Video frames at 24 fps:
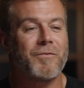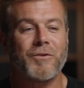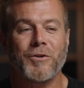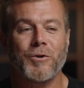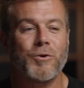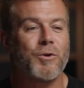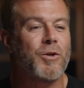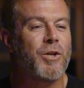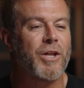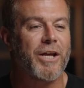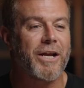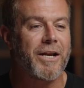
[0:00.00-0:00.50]

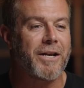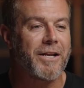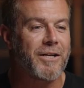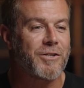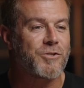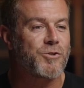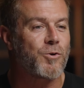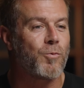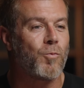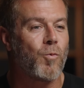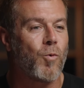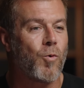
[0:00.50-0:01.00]
you
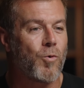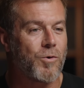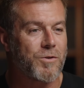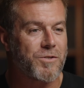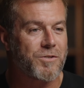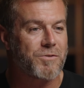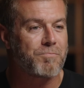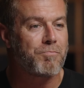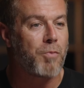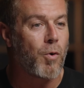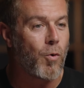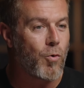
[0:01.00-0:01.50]
leaning
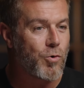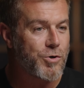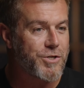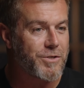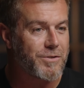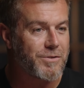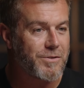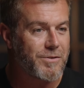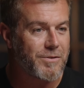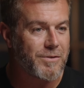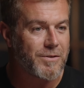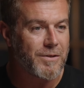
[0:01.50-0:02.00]
towards
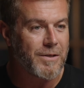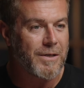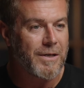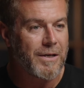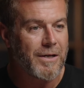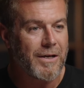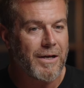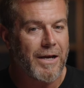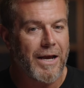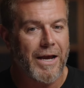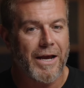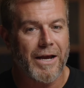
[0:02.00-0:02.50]
Porsches,
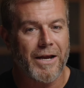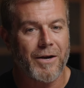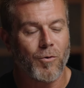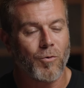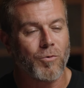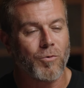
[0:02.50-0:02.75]
and